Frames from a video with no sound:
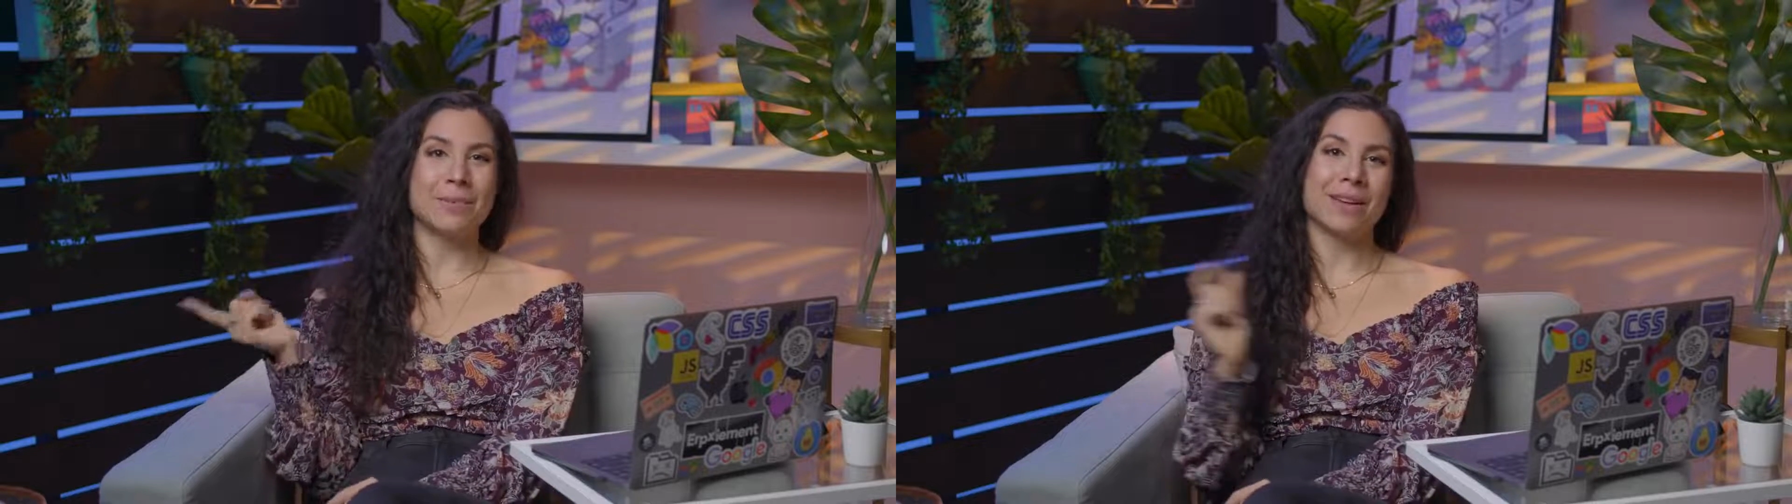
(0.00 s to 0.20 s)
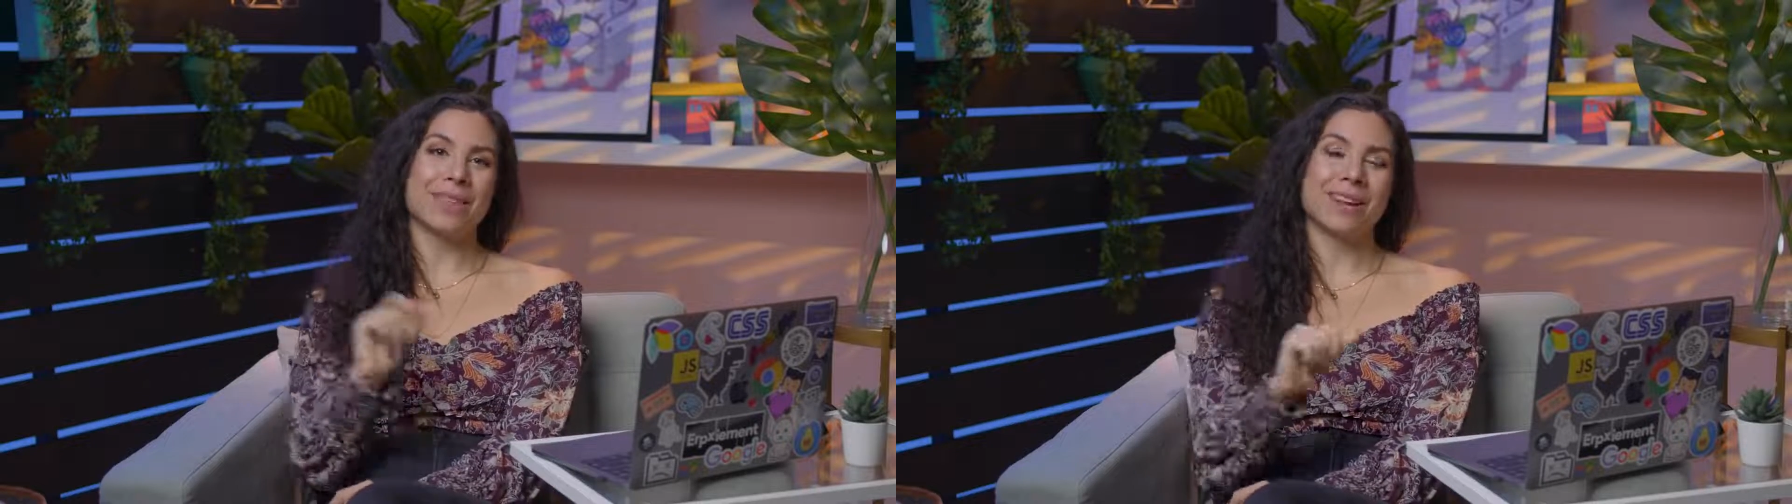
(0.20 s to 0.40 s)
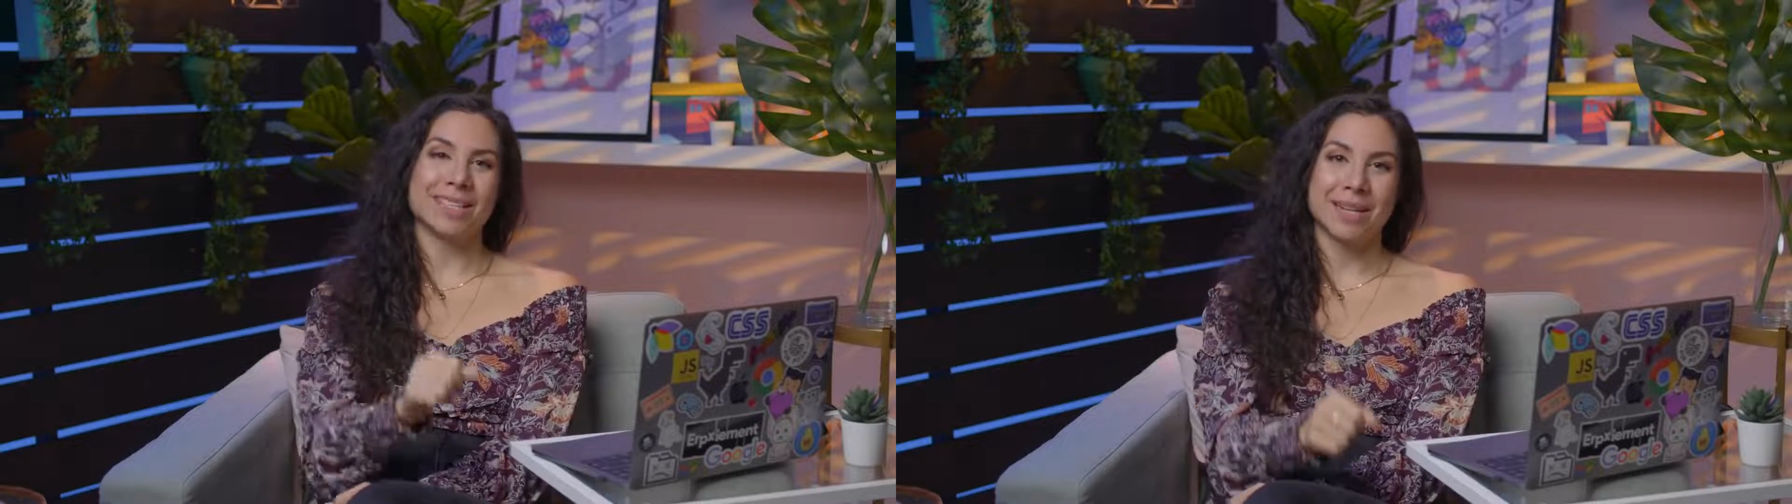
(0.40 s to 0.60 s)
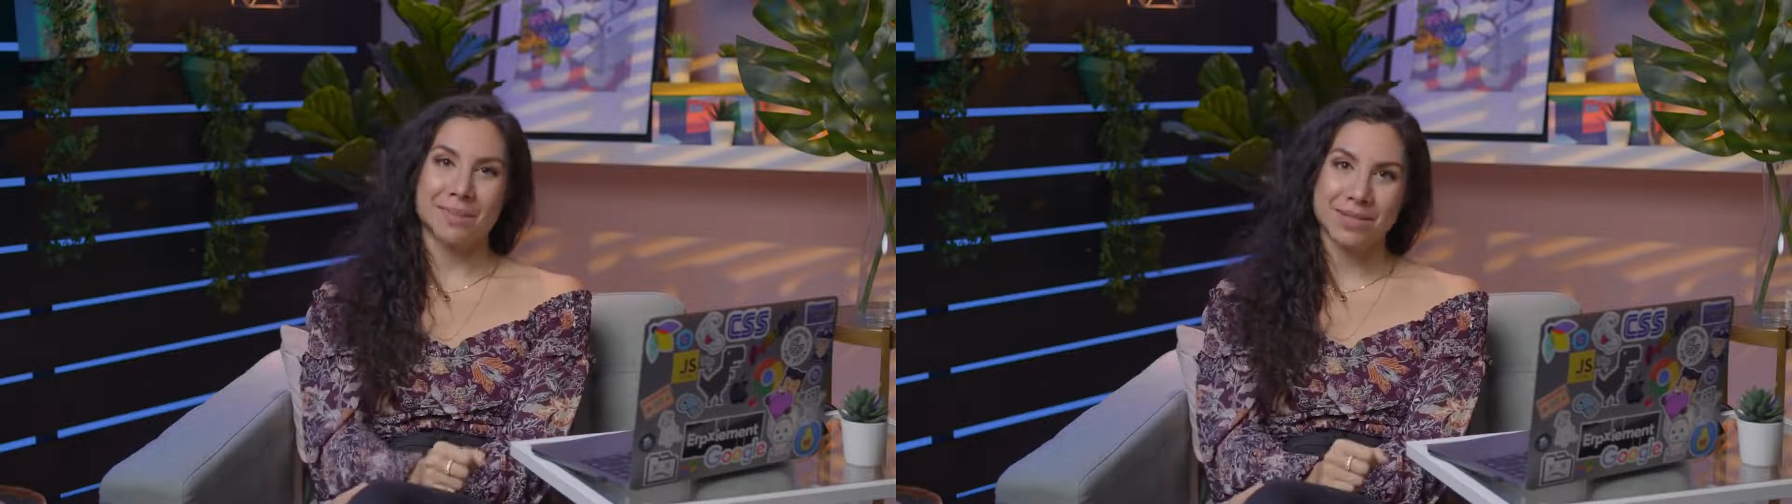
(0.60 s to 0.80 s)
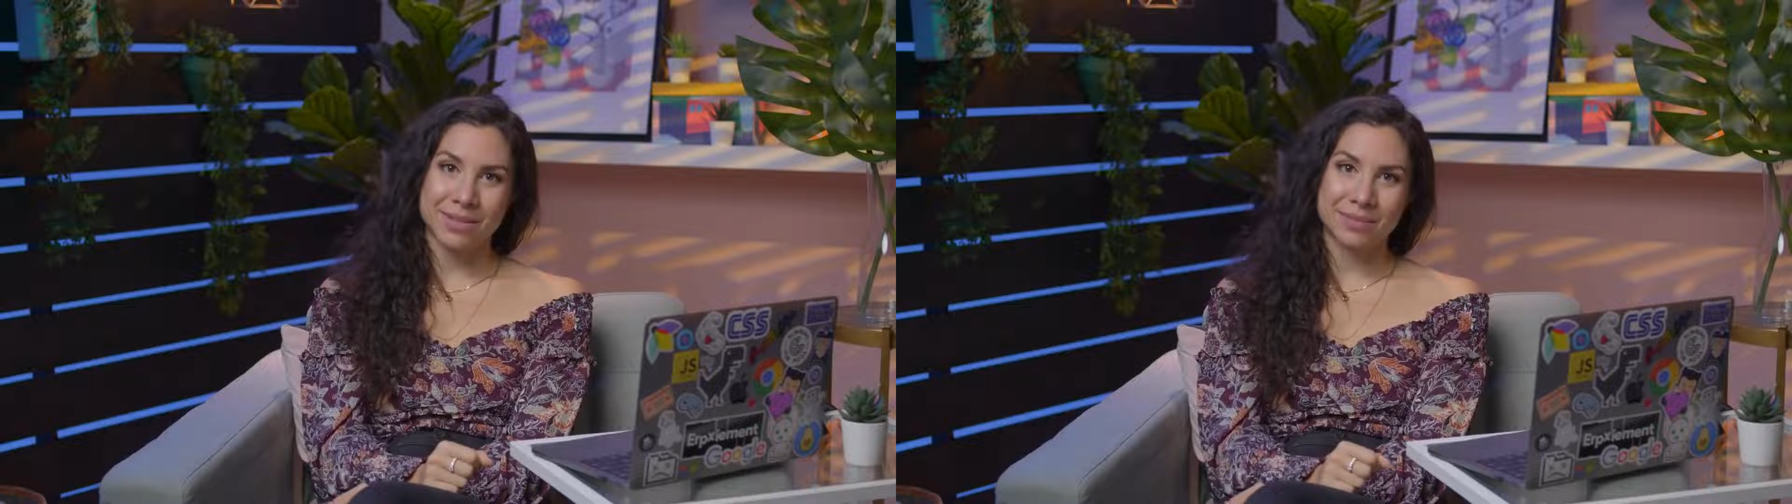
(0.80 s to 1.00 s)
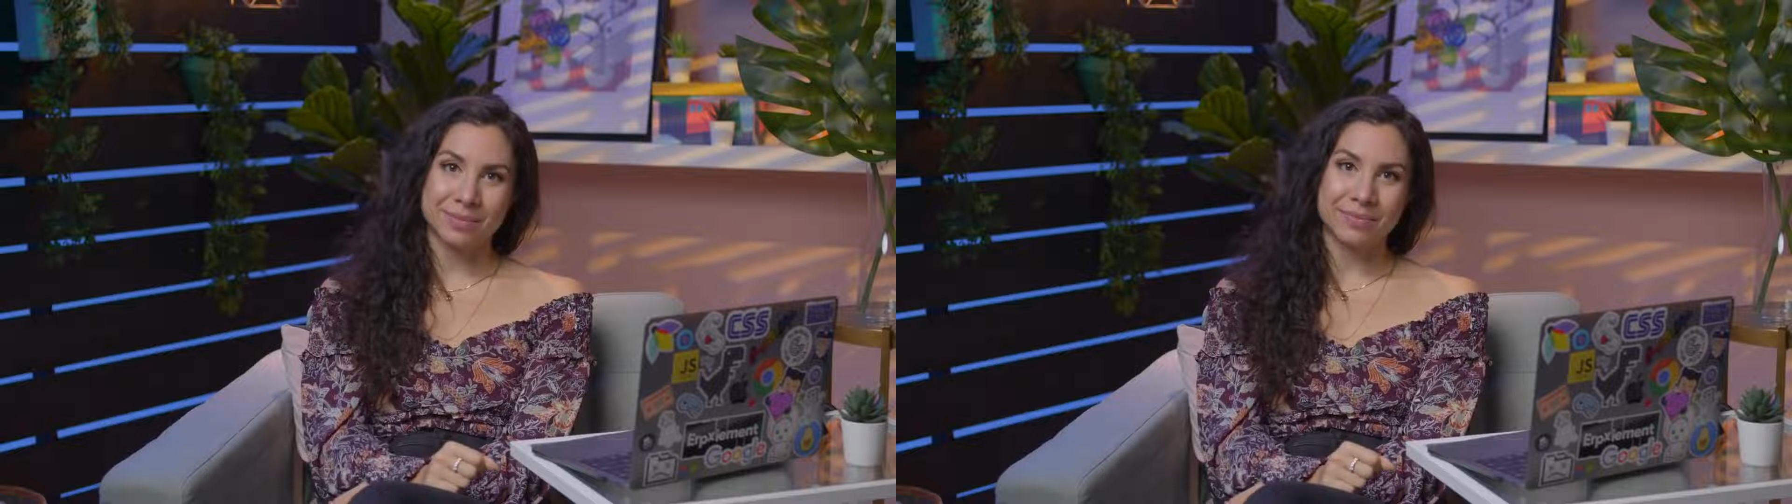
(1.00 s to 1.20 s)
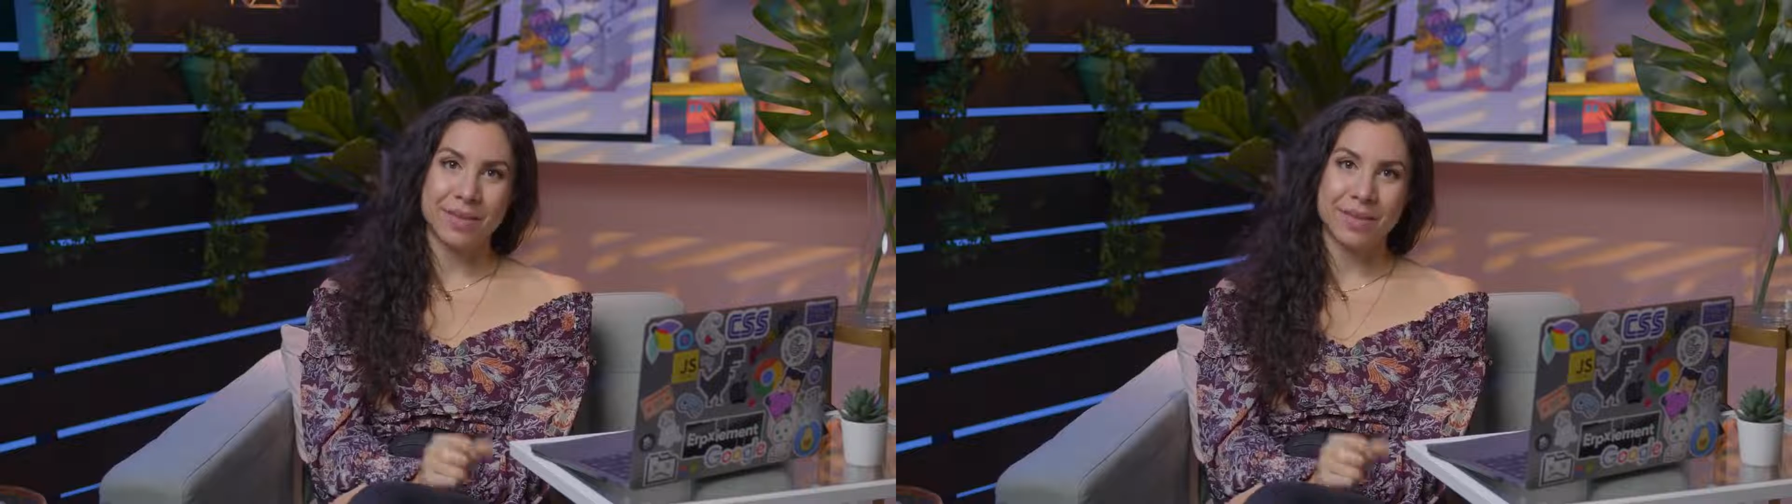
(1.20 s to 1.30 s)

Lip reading: more in the next episode.